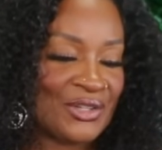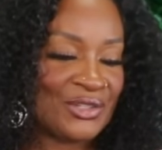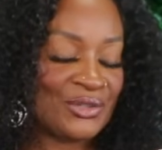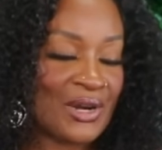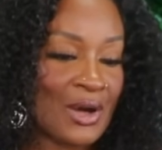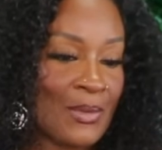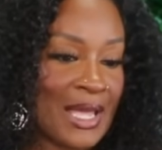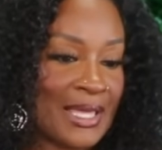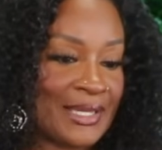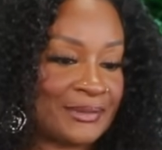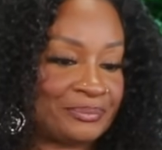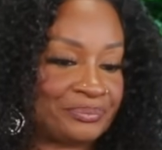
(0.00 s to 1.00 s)
You know
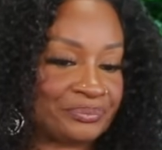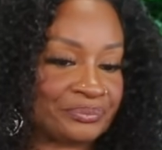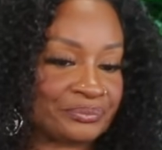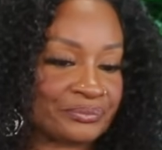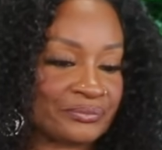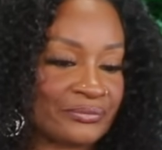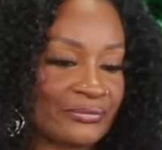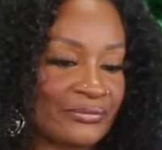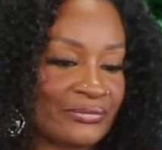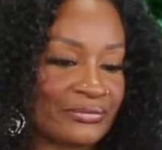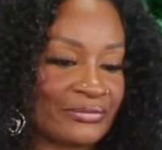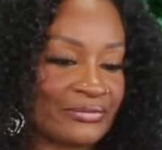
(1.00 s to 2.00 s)
what?
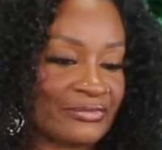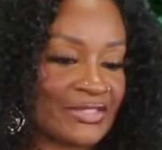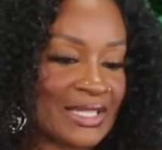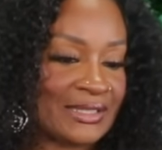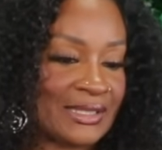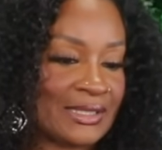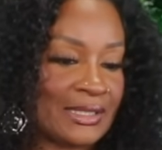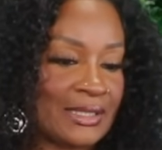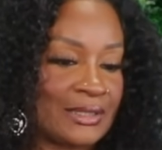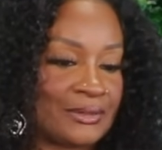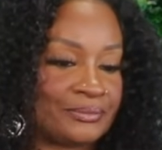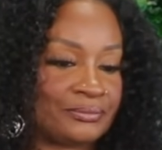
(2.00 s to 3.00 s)
Is this
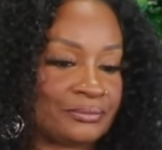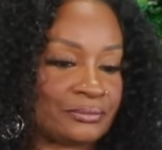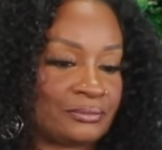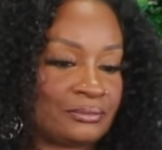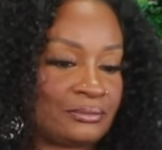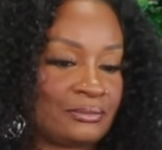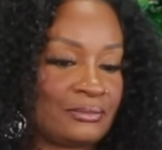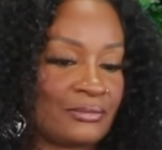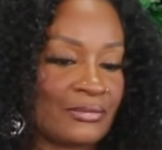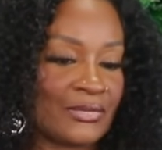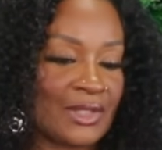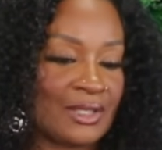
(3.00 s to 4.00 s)
it?
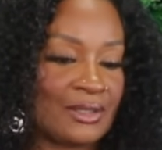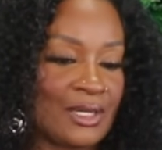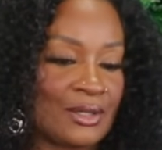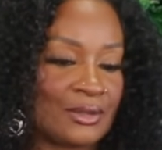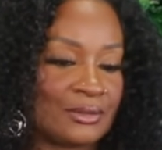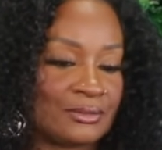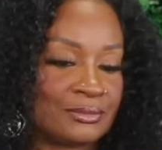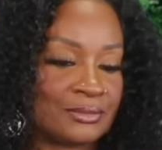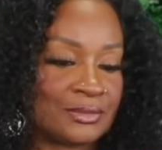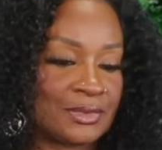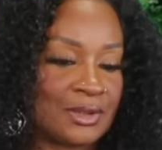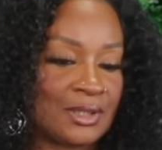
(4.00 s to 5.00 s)
No.
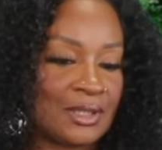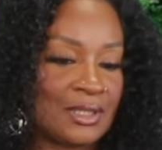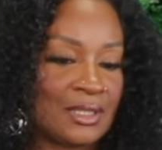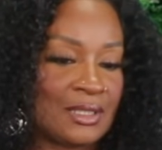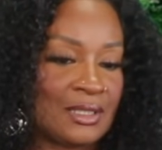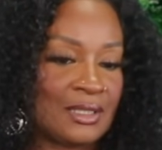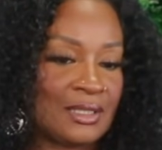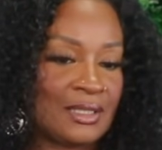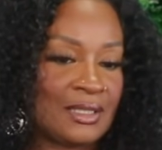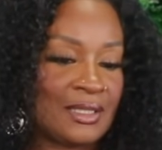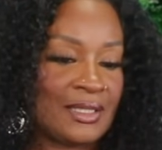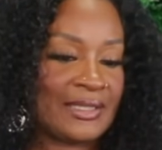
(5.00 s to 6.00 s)

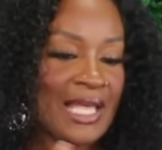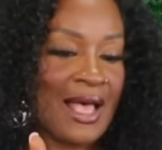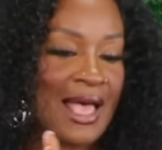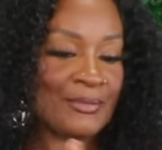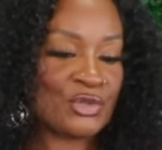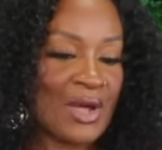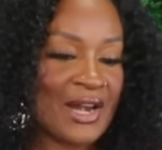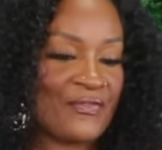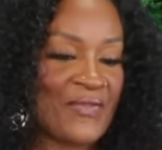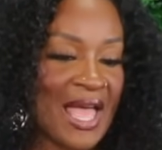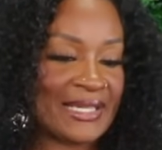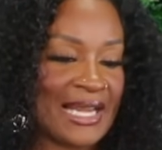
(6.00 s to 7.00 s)
Y'all, I'm trying to
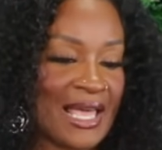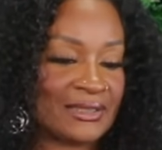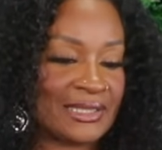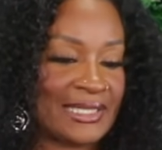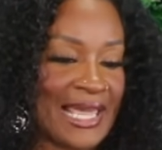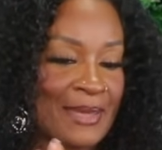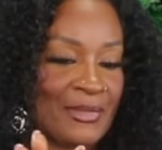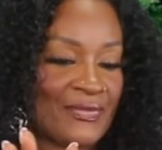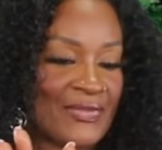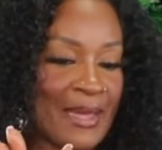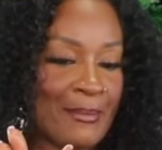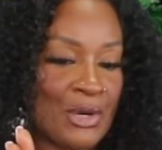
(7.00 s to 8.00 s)
find out the name of
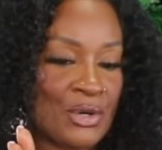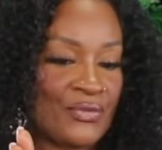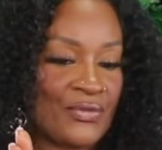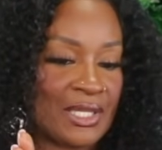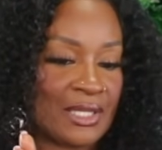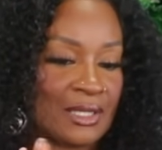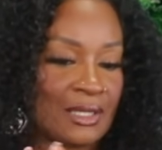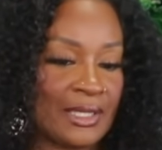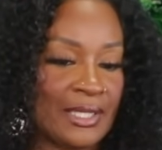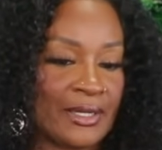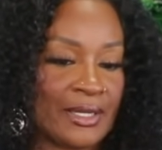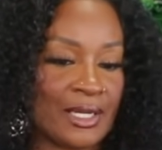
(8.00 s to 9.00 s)
that movie. Oh,
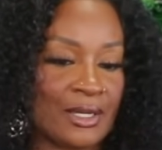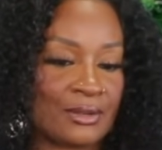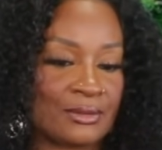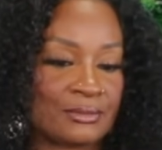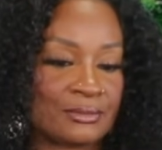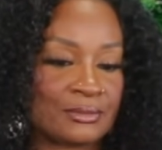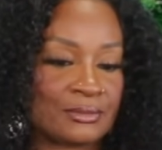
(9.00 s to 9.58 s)
here it go.